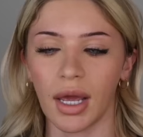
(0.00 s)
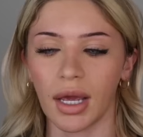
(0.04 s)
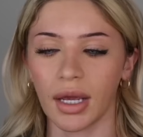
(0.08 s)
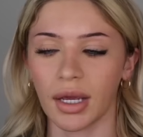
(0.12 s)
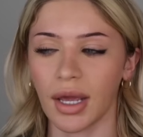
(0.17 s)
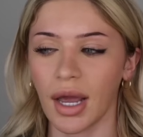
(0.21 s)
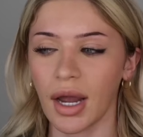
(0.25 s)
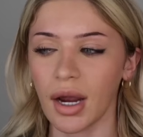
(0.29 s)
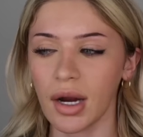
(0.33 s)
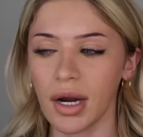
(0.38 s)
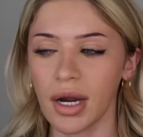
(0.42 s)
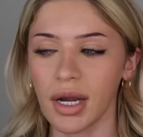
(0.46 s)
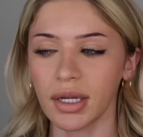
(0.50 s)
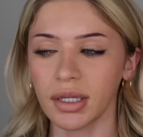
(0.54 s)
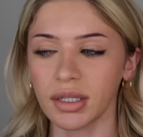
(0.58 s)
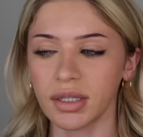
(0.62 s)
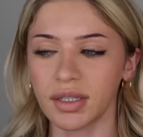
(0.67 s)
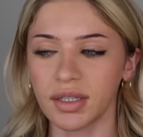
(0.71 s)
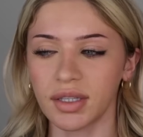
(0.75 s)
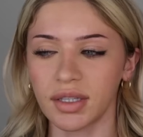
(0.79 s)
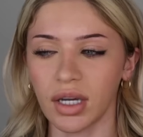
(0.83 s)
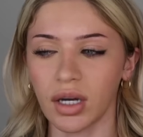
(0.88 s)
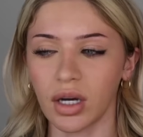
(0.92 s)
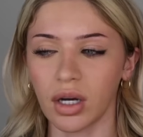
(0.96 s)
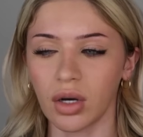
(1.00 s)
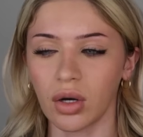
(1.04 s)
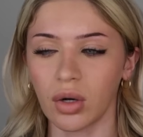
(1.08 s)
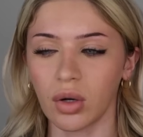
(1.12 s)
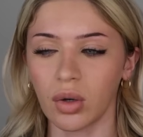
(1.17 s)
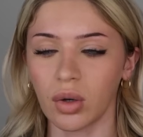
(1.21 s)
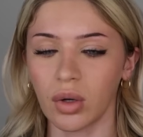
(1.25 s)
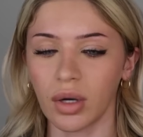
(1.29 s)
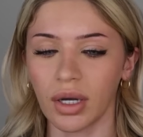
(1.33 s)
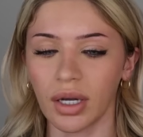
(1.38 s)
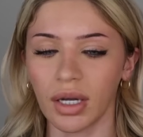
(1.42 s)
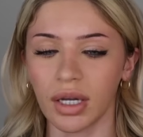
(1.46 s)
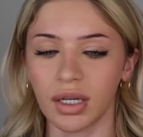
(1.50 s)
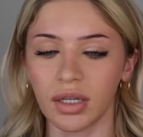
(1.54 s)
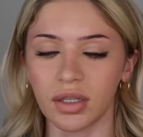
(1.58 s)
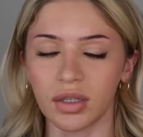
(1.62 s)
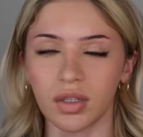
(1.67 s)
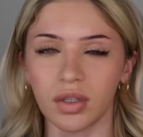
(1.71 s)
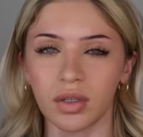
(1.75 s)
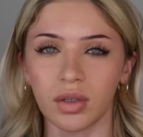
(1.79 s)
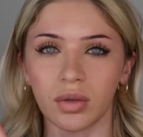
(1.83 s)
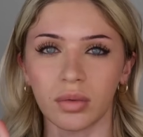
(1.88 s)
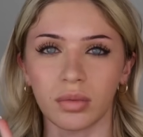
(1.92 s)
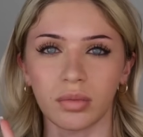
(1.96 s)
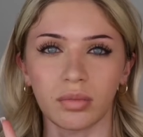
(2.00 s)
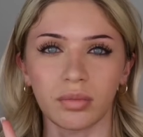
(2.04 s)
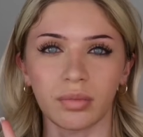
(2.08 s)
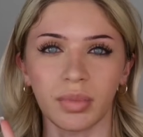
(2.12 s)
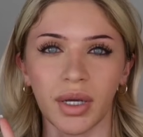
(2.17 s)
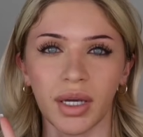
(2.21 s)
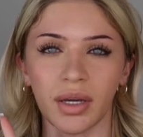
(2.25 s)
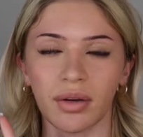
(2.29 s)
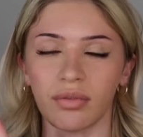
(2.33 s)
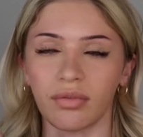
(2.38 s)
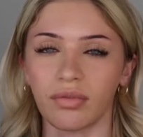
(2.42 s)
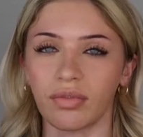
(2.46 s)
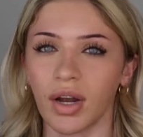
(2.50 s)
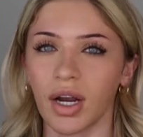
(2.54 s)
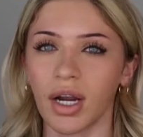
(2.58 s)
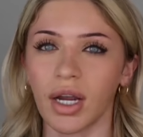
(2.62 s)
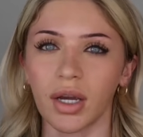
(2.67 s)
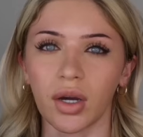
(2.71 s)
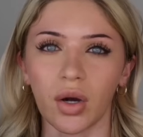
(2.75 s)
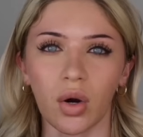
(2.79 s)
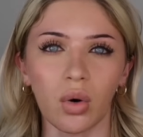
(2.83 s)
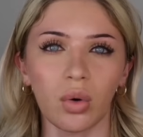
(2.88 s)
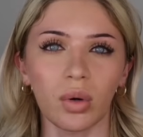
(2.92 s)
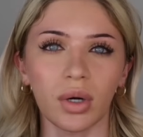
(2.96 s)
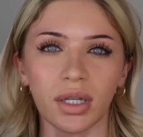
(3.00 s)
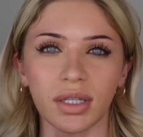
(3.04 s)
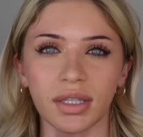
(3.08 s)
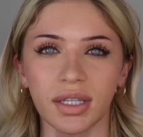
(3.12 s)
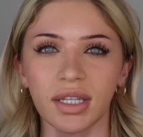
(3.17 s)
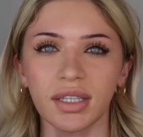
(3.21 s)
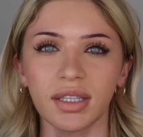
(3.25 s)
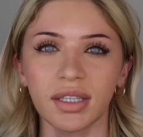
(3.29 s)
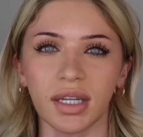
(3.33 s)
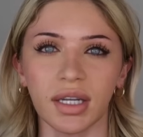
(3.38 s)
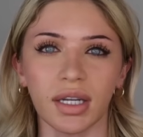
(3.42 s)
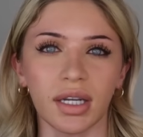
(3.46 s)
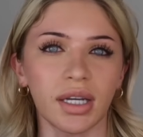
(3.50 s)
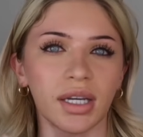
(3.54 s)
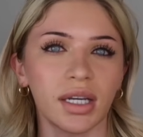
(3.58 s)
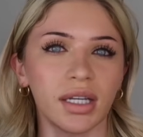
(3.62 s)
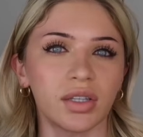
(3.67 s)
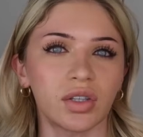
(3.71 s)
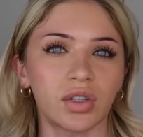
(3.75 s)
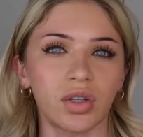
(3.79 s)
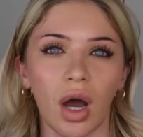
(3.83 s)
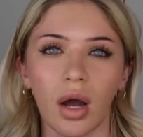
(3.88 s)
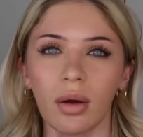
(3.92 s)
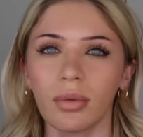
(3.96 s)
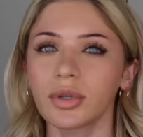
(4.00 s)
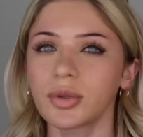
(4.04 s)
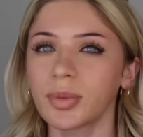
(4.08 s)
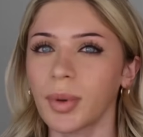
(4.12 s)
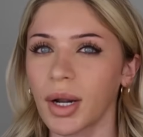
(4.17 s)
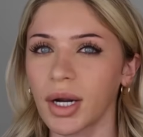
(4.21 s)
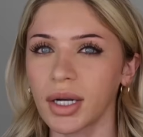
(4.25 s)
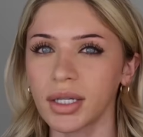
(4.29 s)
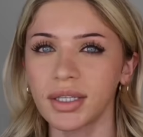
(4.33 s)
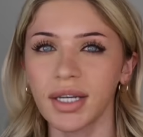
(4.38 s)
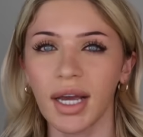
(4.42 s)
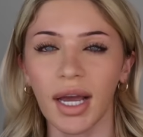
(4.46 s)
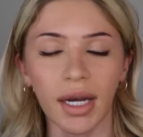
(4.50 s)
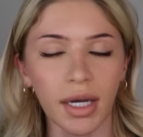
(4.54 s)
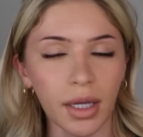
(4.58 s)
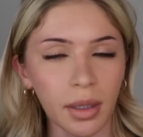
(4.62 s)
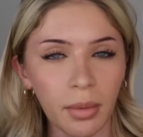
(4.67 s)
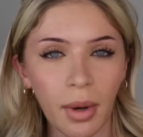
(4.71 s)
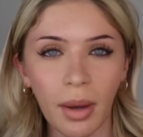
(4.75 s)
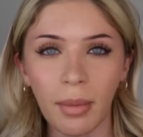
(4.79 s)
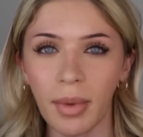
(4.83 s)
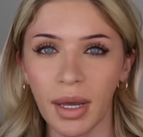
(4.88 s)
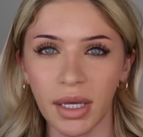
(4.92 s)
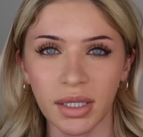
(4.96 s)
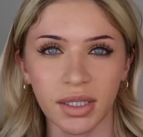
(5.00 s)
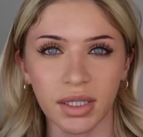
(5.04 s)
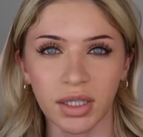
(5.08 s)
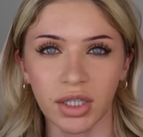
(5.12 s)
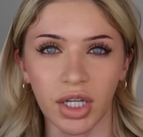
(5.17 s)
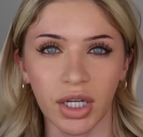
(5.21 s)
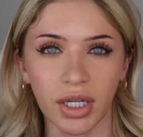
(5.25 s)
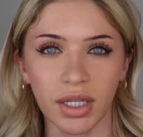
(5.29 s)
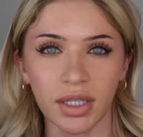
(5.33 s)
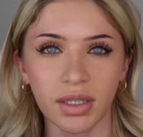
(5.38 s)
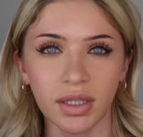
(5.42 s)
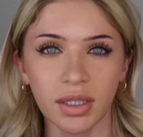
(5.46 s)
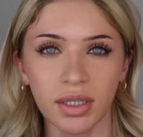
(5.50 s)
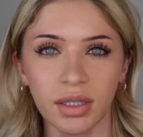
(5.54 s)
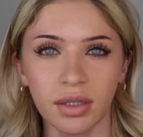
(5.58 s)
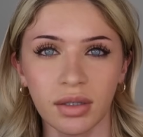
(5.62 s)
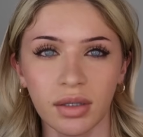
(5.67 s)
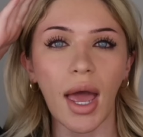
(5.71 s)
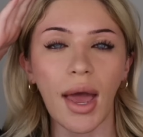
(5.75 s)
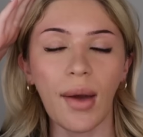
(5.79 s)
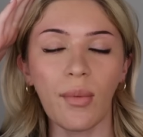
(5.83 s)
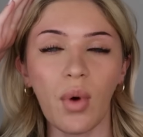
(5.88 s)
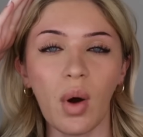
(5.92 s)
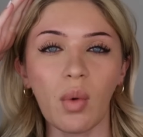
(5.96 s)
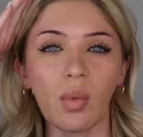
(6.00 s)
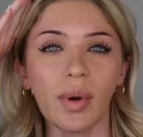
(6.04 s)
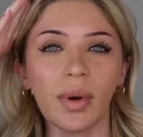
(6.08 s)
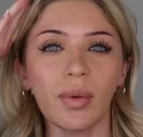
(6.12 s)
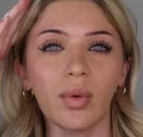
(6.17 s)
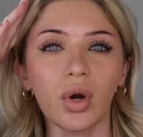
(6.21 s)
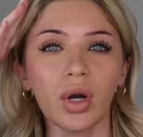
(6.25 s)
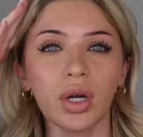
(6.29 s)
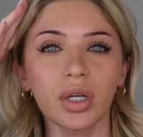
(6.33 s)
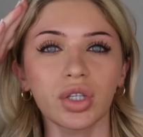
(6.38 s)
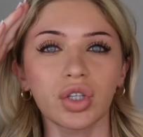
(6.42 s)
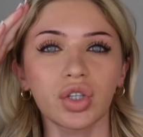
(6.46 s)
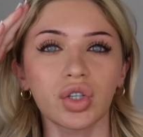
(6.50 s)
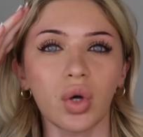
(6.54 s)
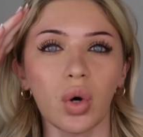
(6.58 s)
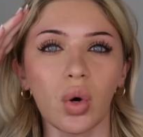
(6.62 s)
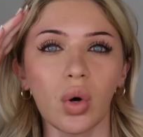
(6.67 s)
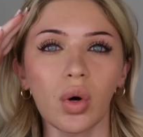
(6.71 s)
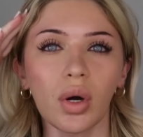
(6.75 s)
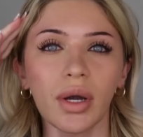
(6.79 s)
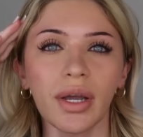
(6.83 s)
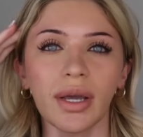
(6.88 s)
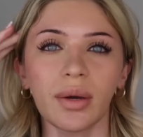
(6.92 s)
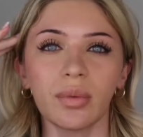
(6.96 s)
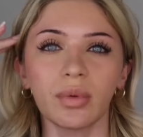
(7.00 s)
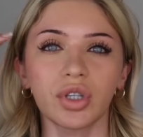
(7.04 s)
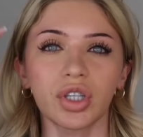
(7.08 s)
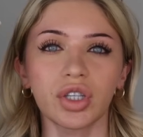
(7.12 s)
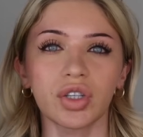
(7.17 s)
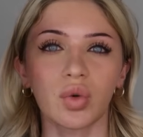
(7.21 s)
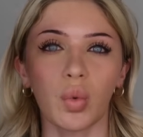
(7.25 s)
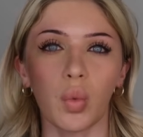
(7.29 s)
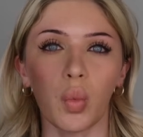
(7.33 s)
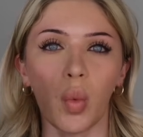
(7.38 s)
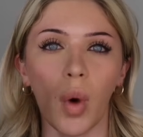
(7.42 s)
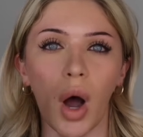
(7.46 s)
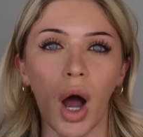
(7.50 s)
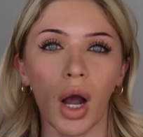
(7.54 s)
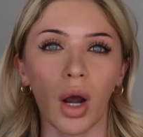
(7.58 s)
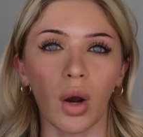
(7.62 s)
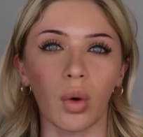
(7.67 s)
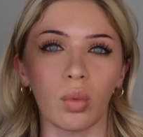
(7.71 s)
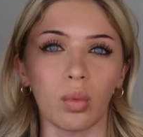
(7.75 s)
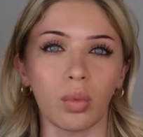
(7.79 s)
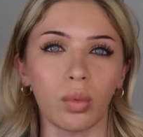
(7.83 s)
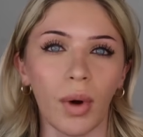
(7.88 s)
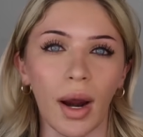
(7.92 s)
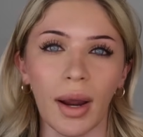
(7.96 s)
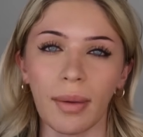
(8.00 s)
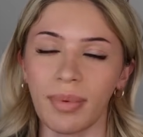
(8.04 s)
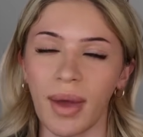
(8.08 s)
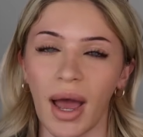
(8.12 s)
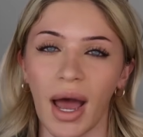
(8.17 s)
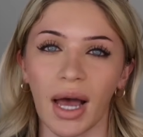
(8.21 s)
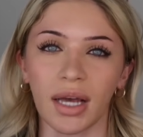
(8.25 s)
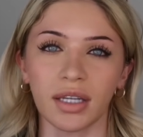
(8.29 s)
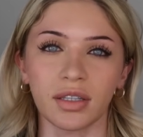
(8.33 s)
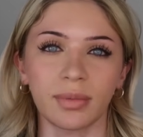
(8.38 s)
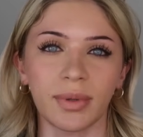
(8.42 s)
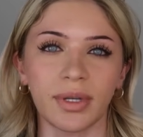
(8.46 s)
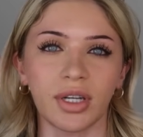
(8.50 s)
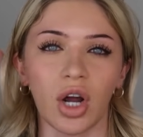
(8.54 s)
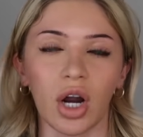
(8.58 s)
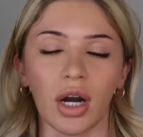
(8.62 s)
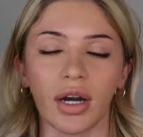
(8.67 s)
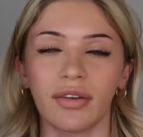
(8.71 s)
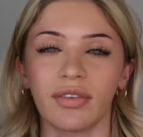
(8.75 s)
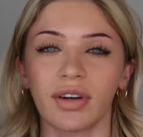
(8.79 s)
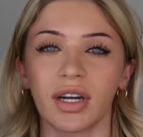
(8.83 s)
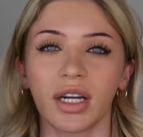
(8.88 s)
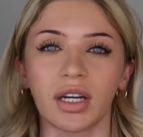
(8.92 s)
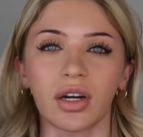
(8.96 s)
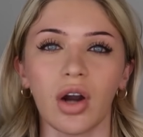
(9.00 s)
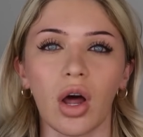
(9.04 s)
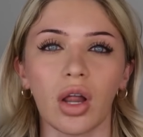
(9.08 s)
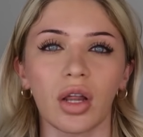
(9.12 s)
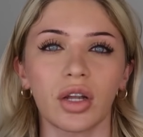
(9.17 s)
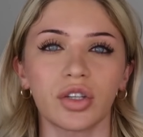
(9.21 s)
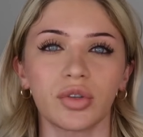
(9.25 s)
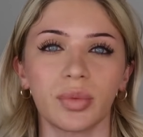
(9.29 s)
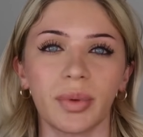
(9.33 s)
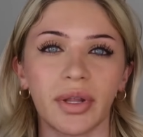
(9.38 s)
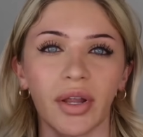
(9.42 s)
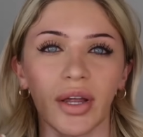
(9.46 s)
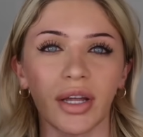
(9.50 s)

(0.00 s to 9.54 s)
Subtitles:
And Garrett still is being very cold and distant. He's not responding to any of my messages. And when we were in school, he would just walk right past me, not even acknowledge me.